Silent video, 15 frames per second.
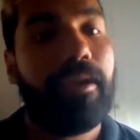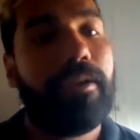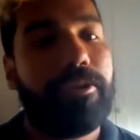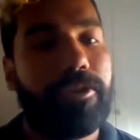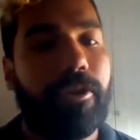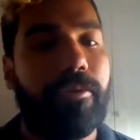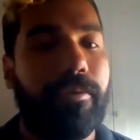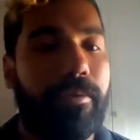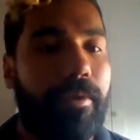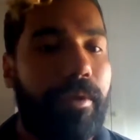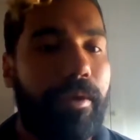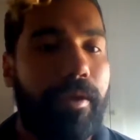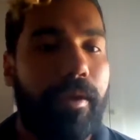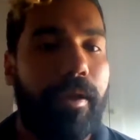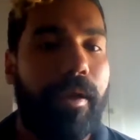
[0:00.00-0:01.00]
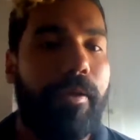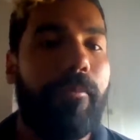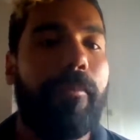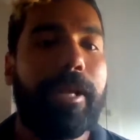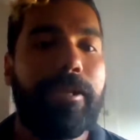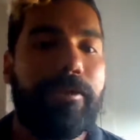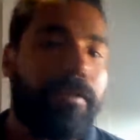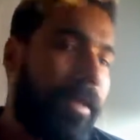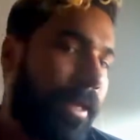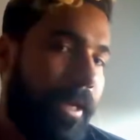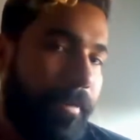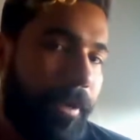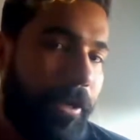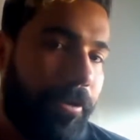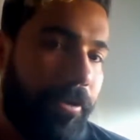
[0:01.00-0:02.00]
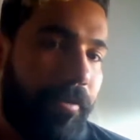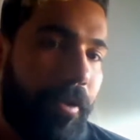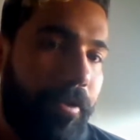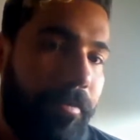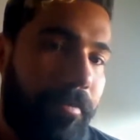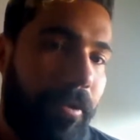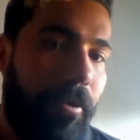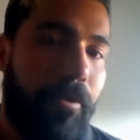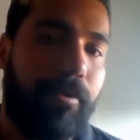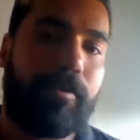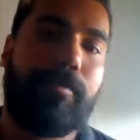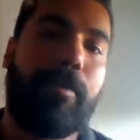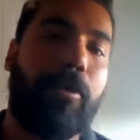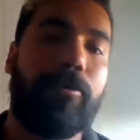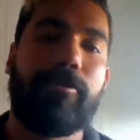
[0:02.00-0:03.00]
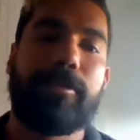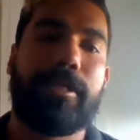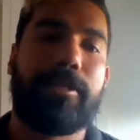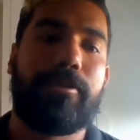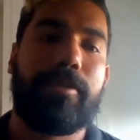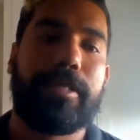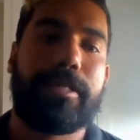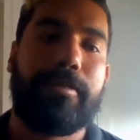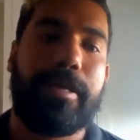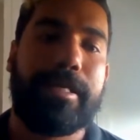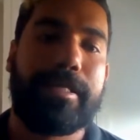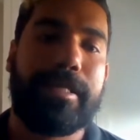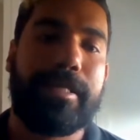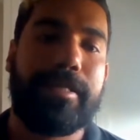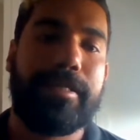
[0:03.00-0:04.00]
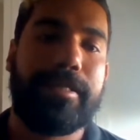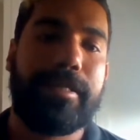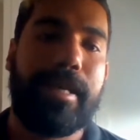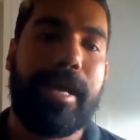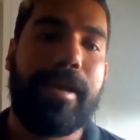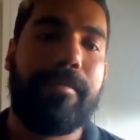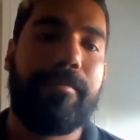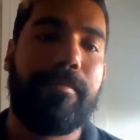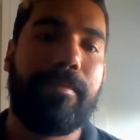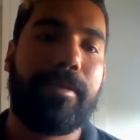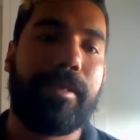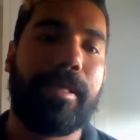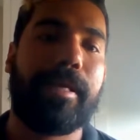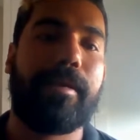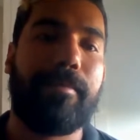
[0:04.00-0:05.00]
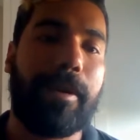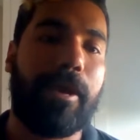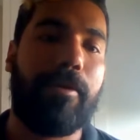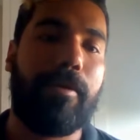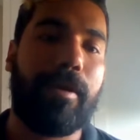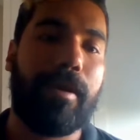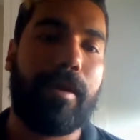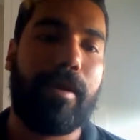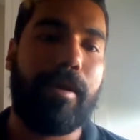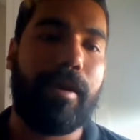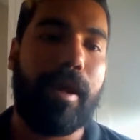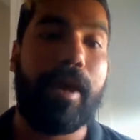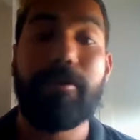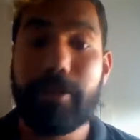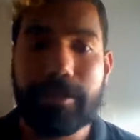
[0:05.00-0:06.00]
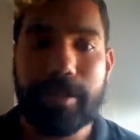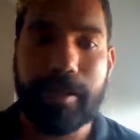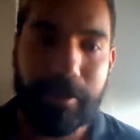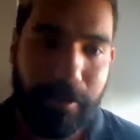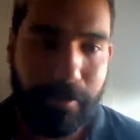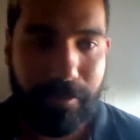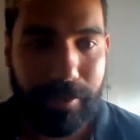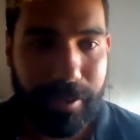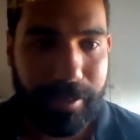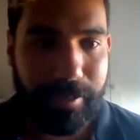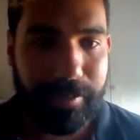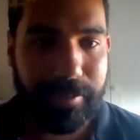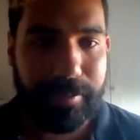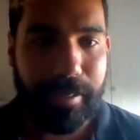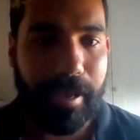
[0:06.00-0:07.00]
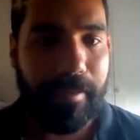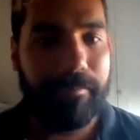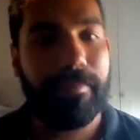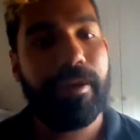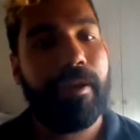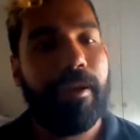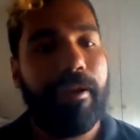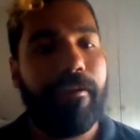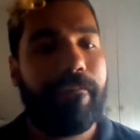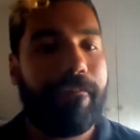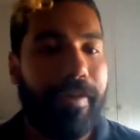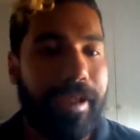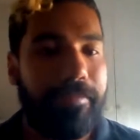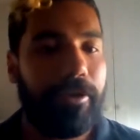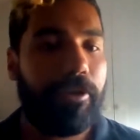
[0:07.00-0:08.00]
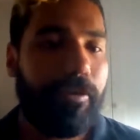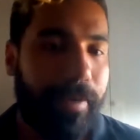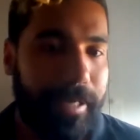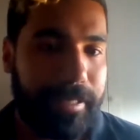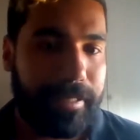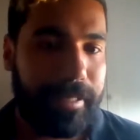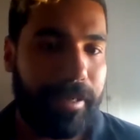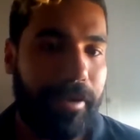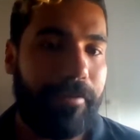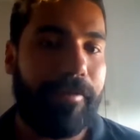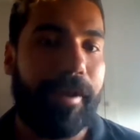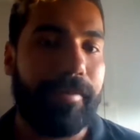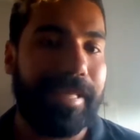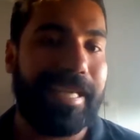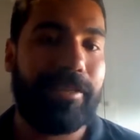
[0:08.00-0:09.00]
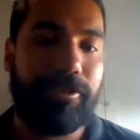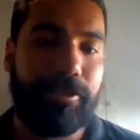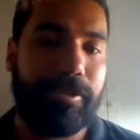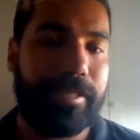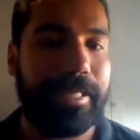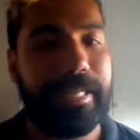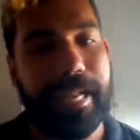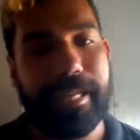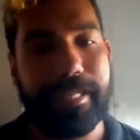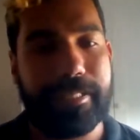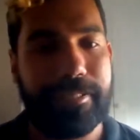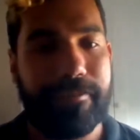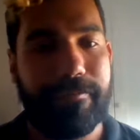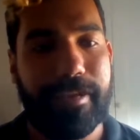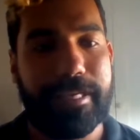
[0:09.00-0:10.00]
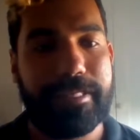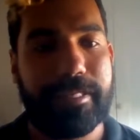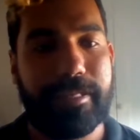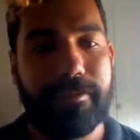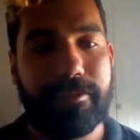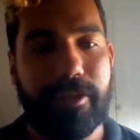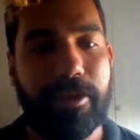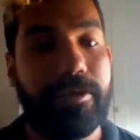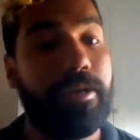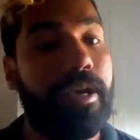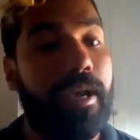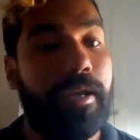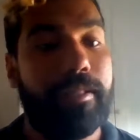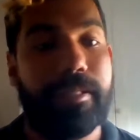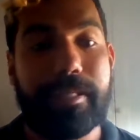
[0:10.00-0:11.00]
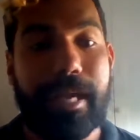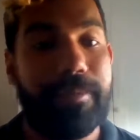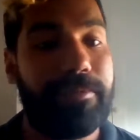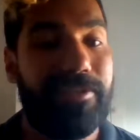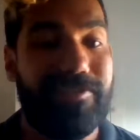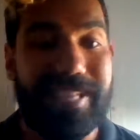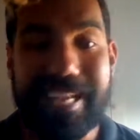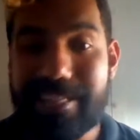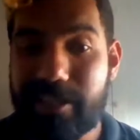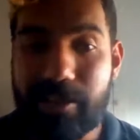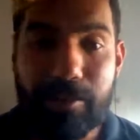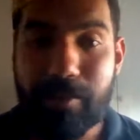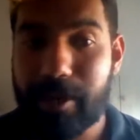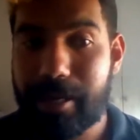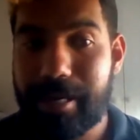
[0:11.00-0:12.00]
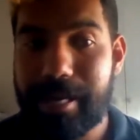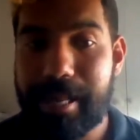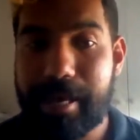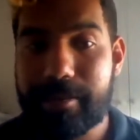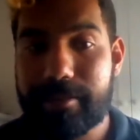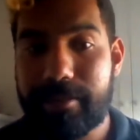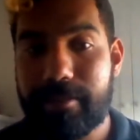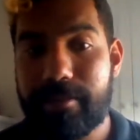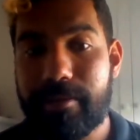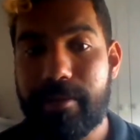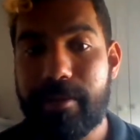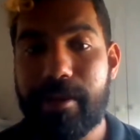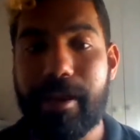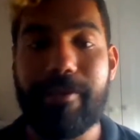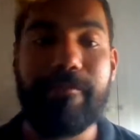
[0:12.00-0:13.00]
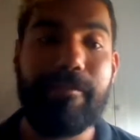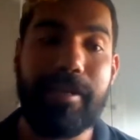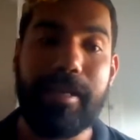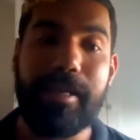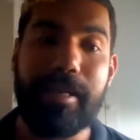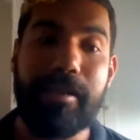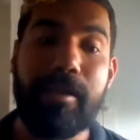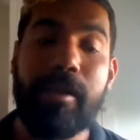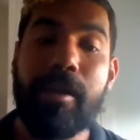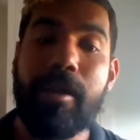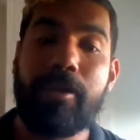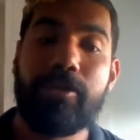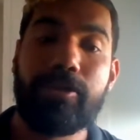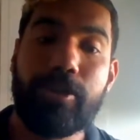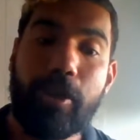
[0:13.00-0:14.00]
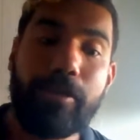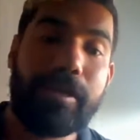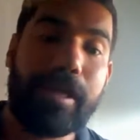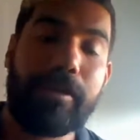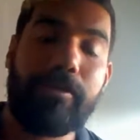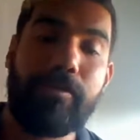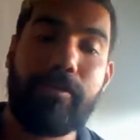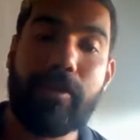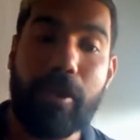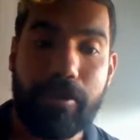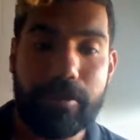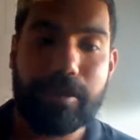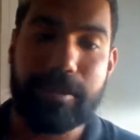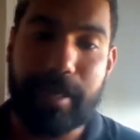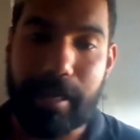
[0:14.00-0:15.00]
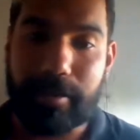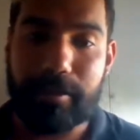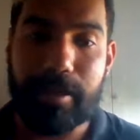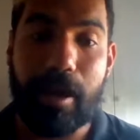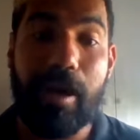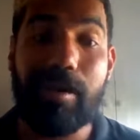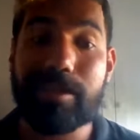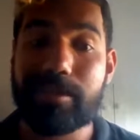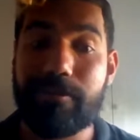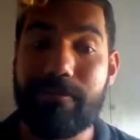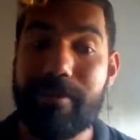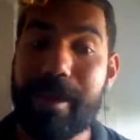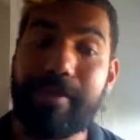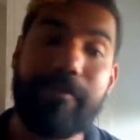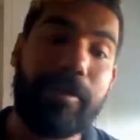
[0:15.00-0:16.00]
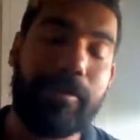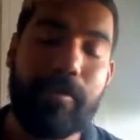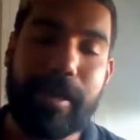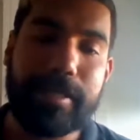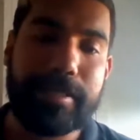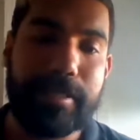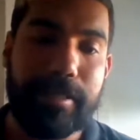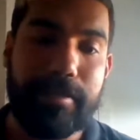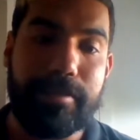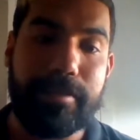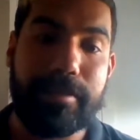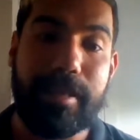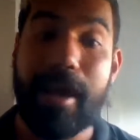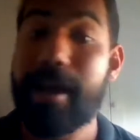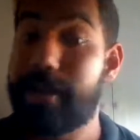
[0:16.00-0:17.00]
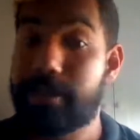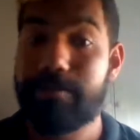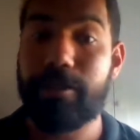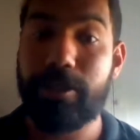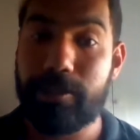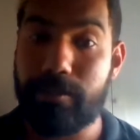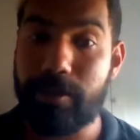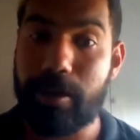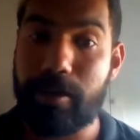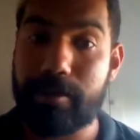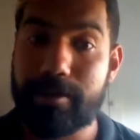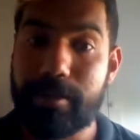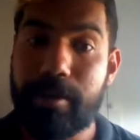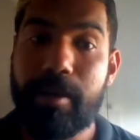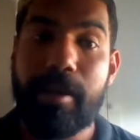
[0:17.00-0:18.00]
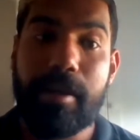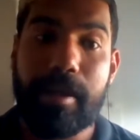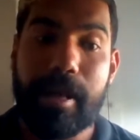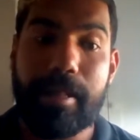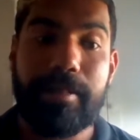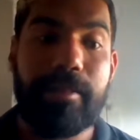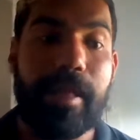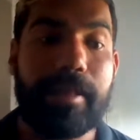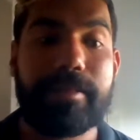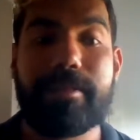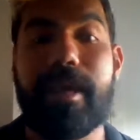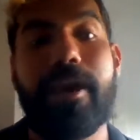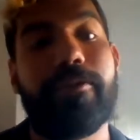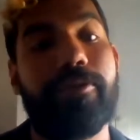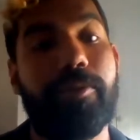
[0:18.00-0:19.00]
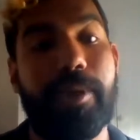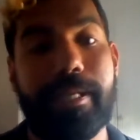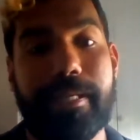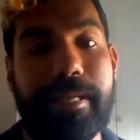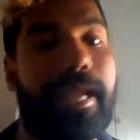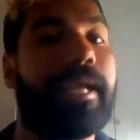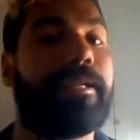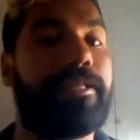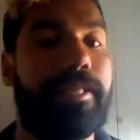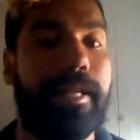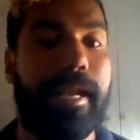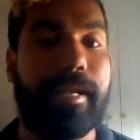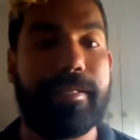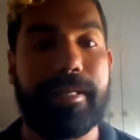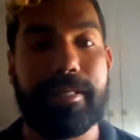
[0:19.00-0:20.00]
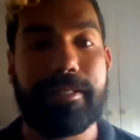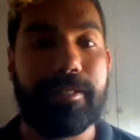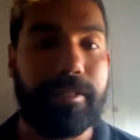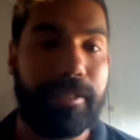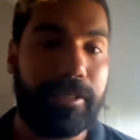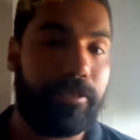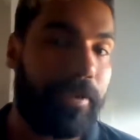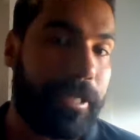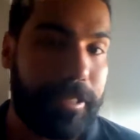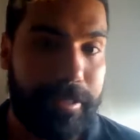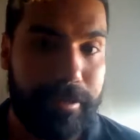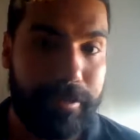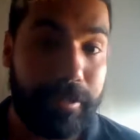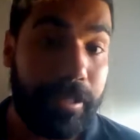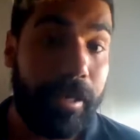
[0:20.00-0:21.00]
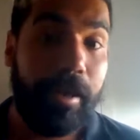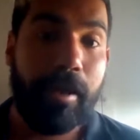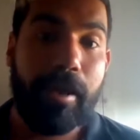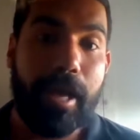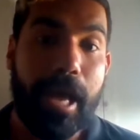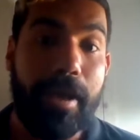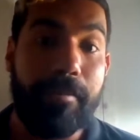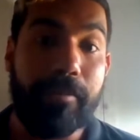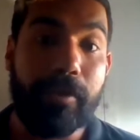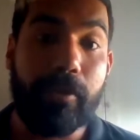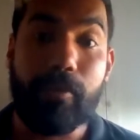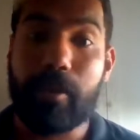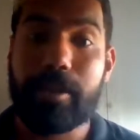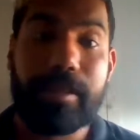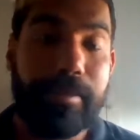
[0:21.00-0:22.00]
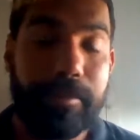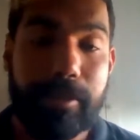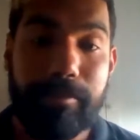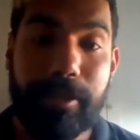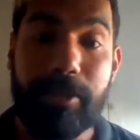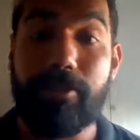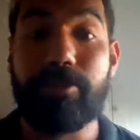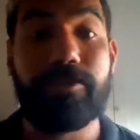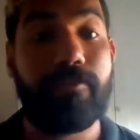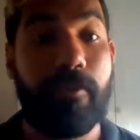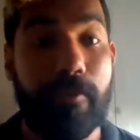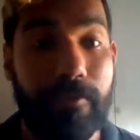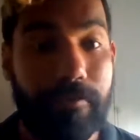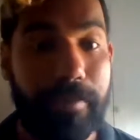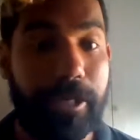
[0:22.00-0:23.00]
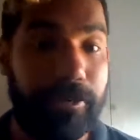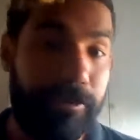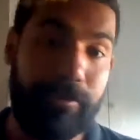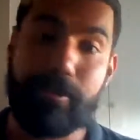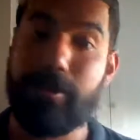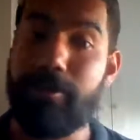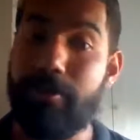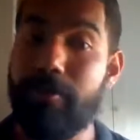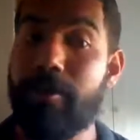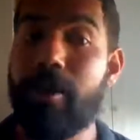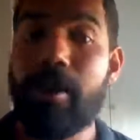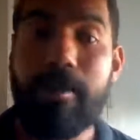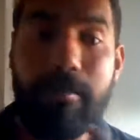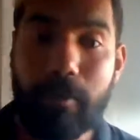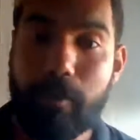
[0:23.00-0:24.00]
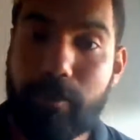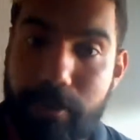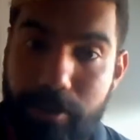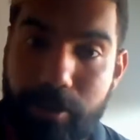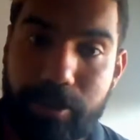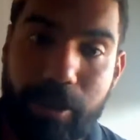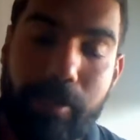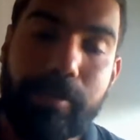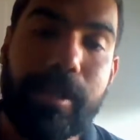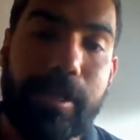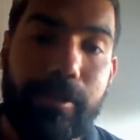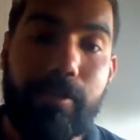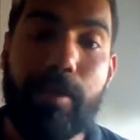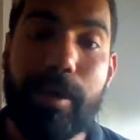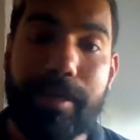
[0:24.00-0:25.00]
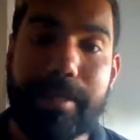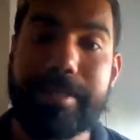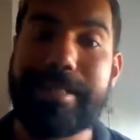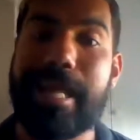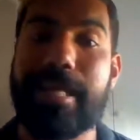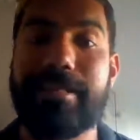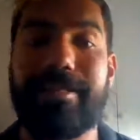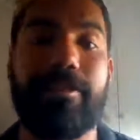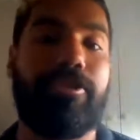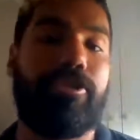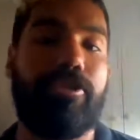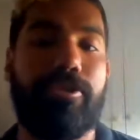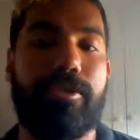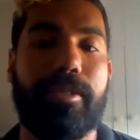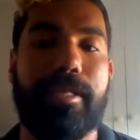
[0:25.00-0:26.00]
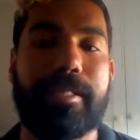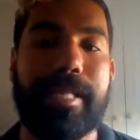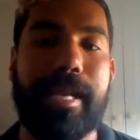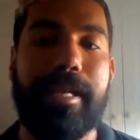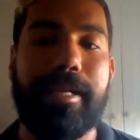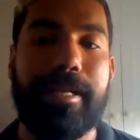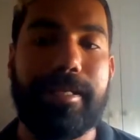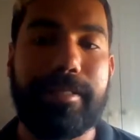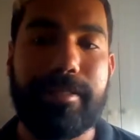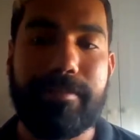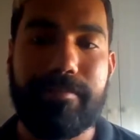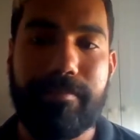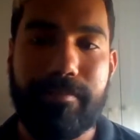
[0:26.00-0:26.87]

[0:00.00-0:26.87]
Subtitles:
So when you think about your own polls and quiz questions, think about understanding your audience. Frame your question around the issues the delegates are facing. So the types of data you want to collect, and really show that you know the sector. Ask relevant questions that experts would ask. And that's how you engage the delegates in these questions. You want them to be useful information to you, but also show that you understand an issue to the delegates.